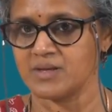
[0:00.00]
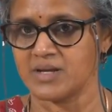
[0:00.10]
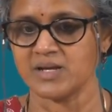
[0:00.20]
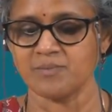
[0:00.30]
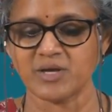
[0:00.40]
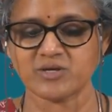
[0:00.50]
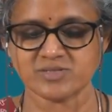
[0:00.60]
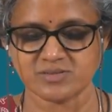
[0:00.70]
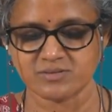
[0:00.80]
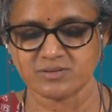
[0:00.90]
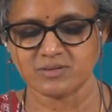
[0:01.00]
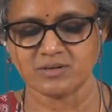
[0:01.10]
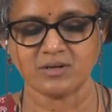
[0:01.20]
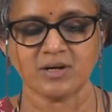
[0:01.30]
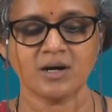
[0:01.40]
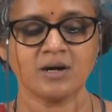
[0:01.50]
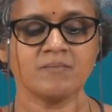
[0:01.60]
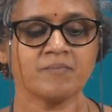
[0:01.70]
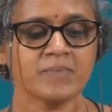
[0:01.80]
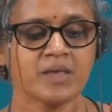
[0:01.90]
right, because, uh,
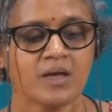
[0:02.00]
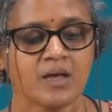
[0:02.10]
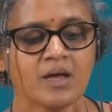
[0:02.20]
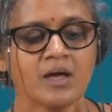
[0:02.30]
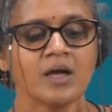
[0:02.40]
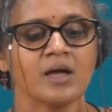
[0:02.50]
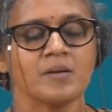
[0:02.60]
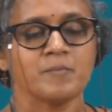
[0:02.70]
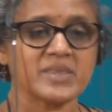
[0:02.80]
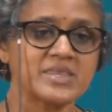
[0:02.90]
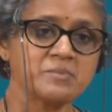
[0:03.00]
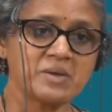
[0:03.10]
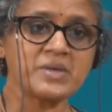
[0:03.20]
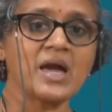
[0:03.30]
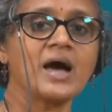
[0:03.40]
but there may be